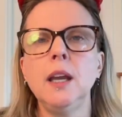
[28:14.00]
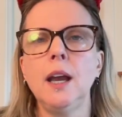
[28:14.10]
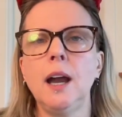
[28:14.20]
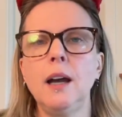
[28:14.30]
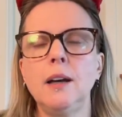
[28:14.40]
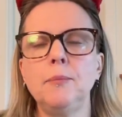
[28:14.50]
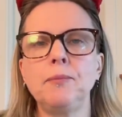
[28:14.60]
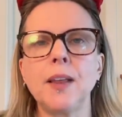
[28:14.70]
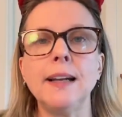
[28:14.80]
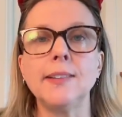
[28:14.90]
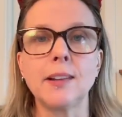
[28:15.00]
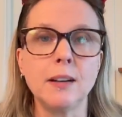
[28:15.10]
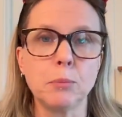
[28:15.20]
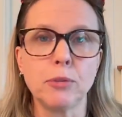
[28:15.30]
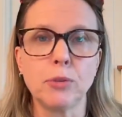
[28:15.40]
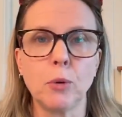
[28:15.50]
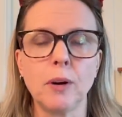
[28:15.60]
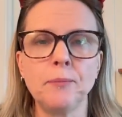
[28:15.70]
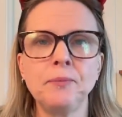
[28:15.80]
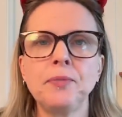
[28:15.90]
and has done it
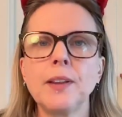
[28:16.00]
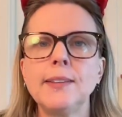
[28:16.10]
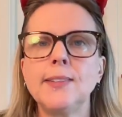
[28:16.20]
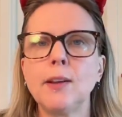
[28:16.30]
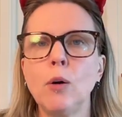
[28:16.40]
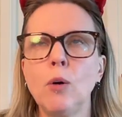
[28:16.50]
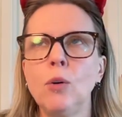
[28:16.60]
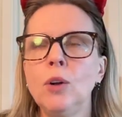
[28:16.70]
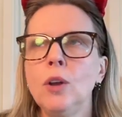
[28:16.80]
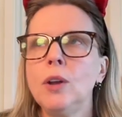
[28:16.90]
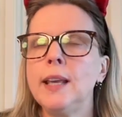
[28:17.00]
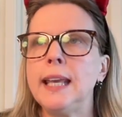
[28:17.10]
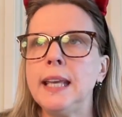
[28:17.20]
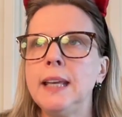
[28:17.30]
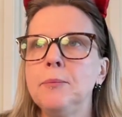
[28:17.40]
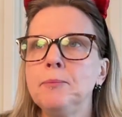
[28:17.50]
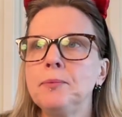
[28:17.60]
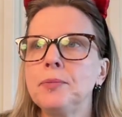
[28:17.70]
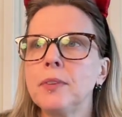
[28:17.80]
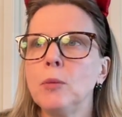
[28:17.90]
before. So he
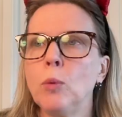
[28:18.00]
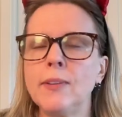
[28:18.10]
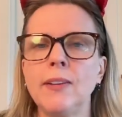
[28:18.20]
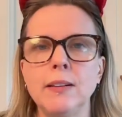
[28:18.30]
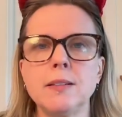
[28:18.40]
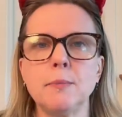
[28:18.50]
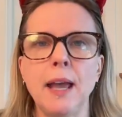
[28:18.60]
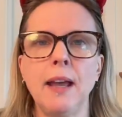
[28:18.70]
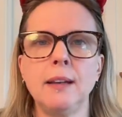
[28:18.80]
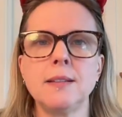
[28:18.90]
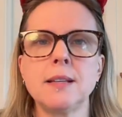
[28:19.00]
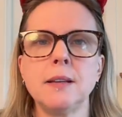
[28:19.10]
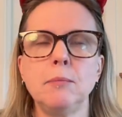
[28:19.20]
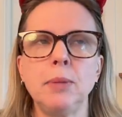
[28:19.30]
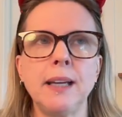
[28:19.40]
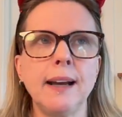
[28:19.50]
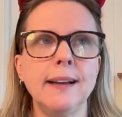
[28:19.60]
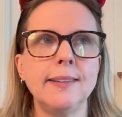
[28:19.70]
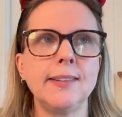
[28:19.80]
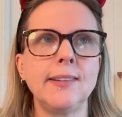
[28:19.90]
was in demand
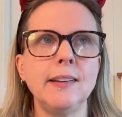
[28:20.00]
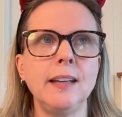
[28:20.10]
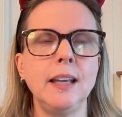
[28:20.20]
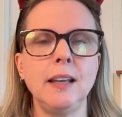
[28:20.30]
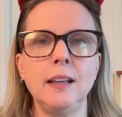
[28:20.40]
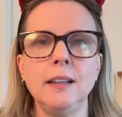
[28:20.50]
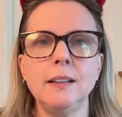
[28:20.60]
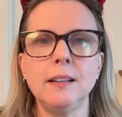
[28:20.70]
because he